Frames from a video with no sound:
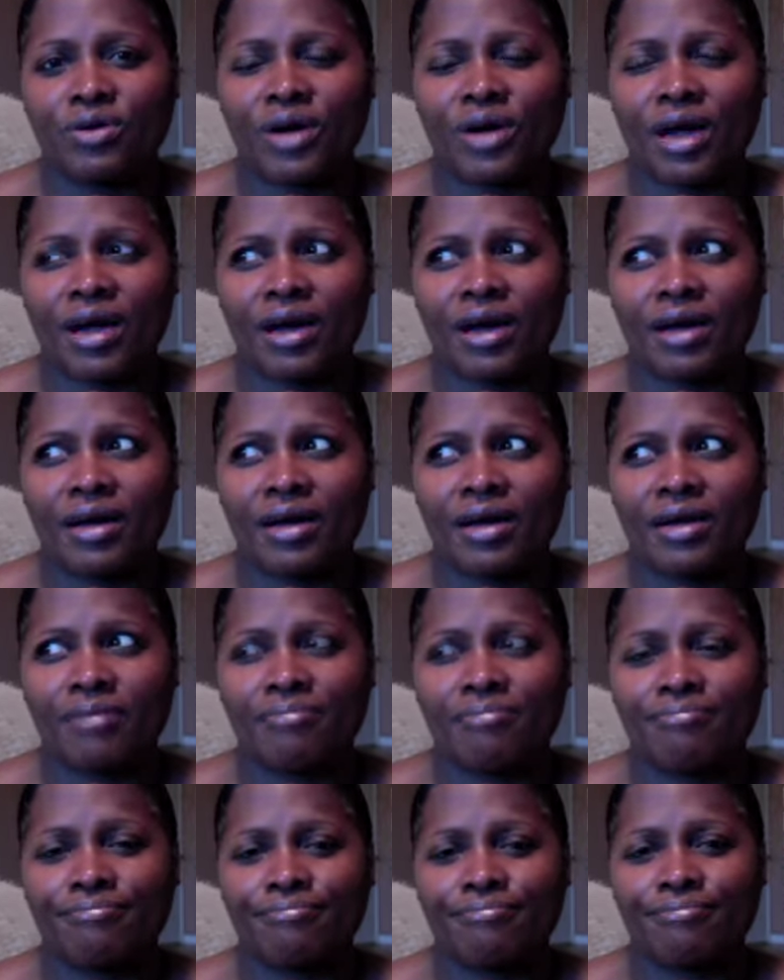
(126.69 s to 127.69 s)

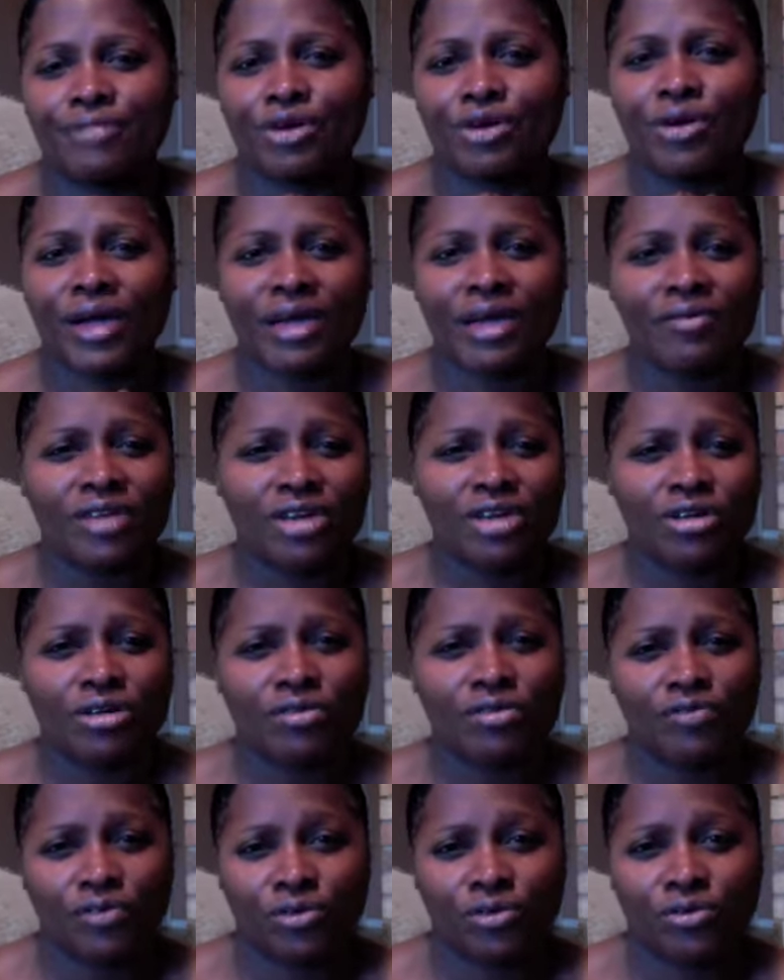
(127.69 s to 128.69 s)
I'm craving cooked
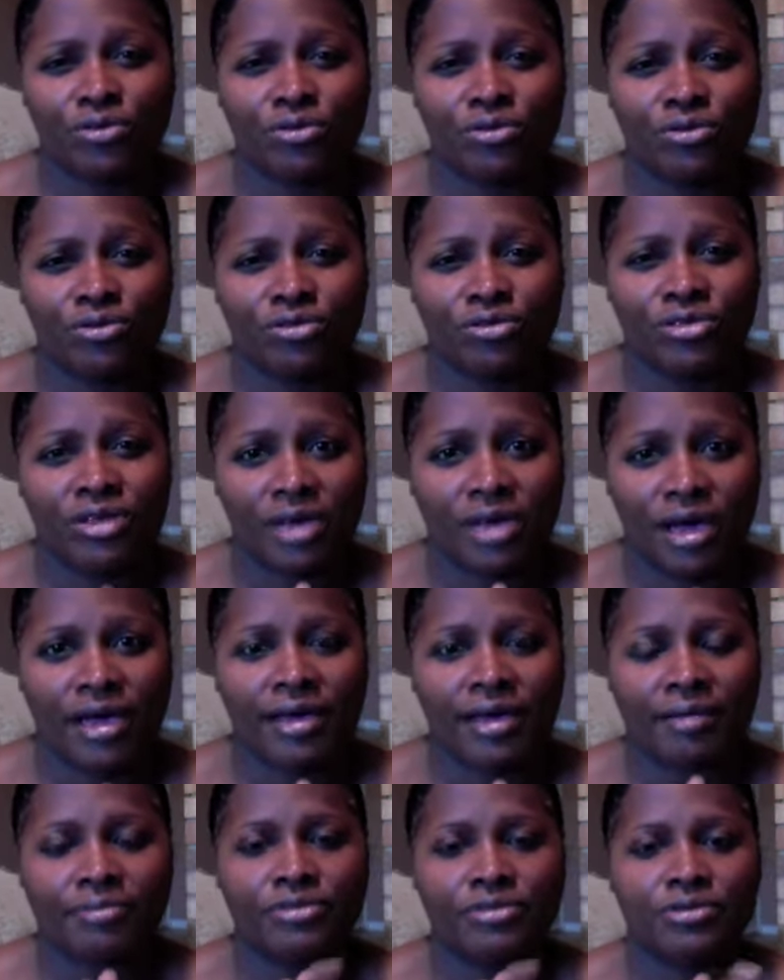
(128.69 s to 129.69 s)
foods. I
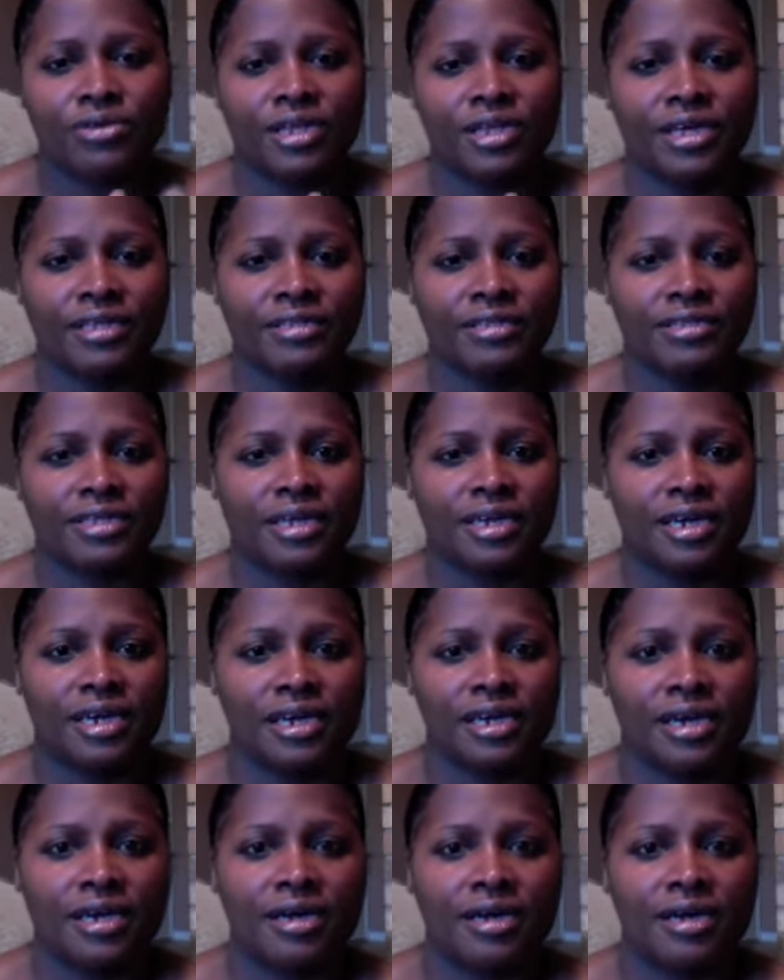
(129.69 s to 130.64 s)
am doing that today.